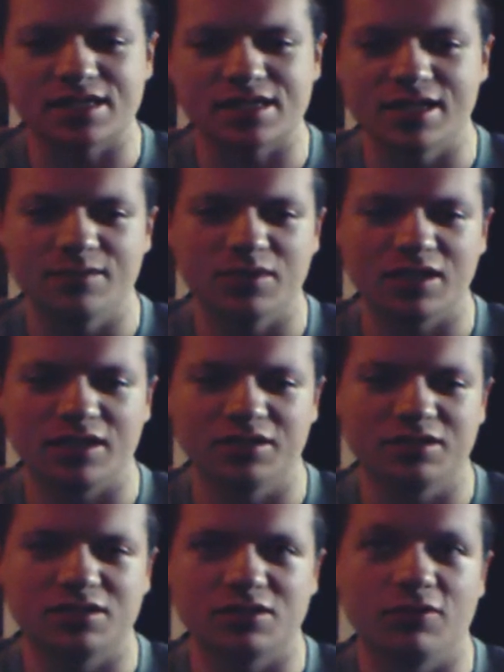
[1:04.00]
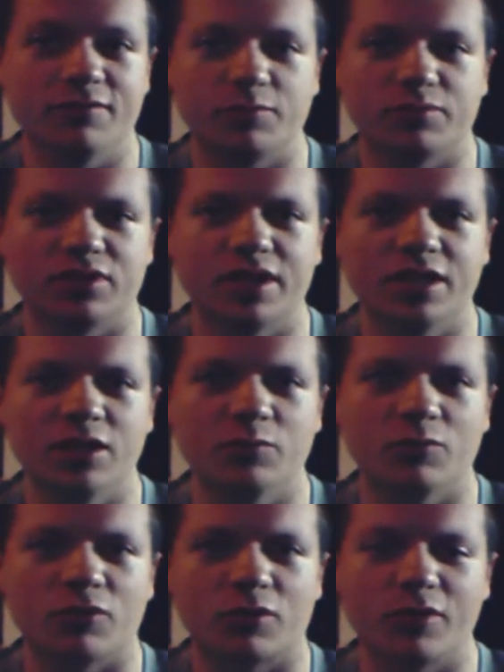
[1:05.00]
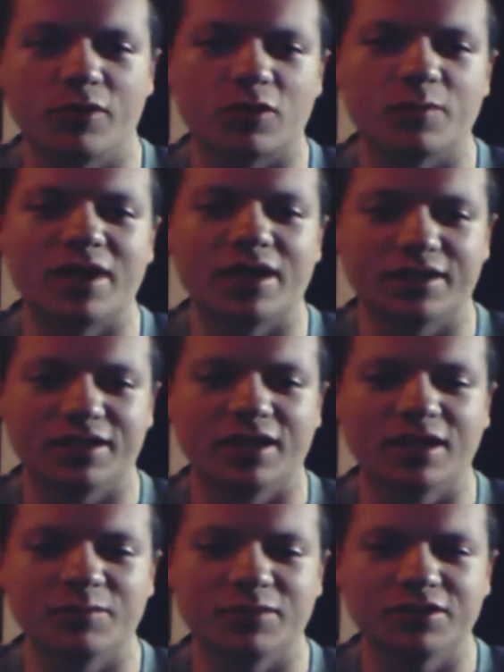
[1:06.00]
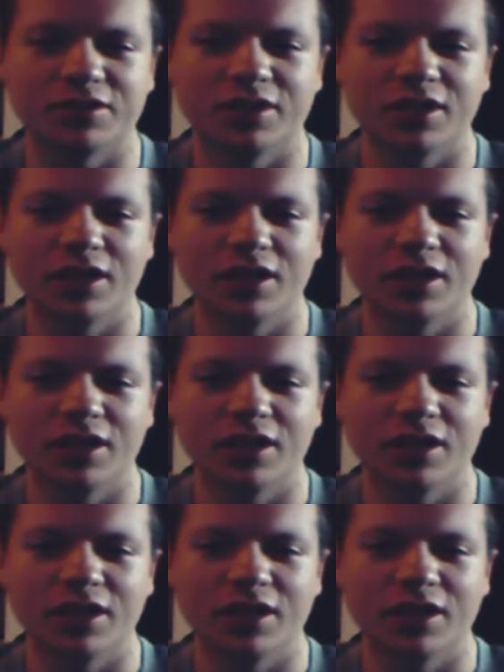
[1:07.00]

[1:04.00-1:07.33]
game that I don't even play anymore, Pokemon Diamond.